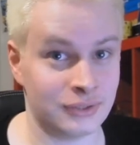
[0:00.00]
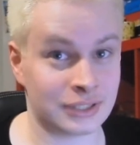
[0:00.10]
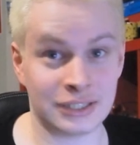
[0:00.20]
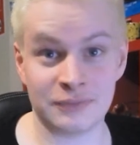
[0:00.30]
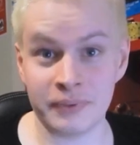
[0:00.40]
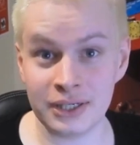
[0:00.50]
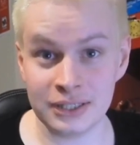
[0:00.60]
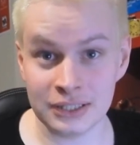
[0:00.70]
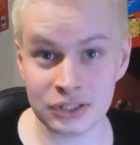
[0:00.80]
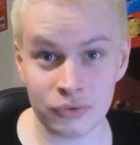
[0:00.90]
Doesn't explain it
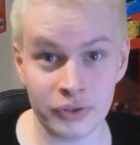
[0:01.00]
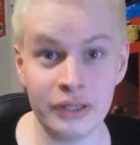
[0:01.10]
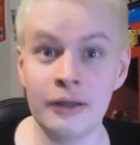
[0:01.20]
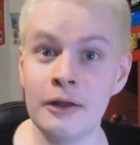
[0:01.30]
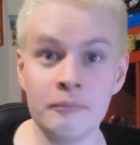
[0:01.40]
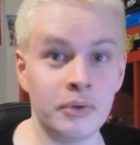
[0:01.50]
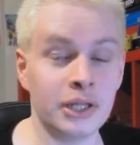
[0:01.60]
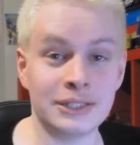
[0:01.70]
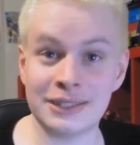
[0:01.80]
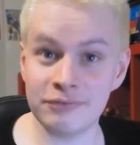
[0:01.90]
in the story, but
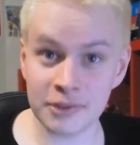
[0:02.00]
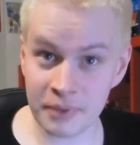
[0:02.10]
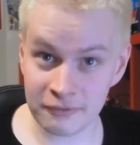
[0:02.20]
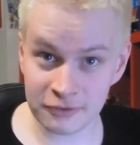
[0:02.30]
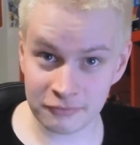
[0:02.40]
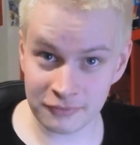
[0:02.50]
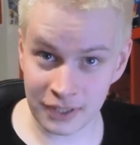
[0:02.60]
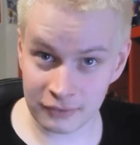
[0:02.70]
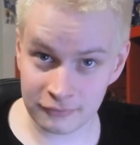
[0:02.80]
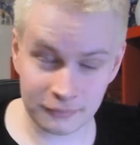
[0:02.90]
let's give it the benefit of the
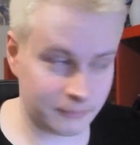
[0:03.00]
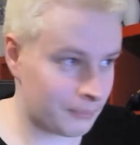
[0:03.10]
doubt.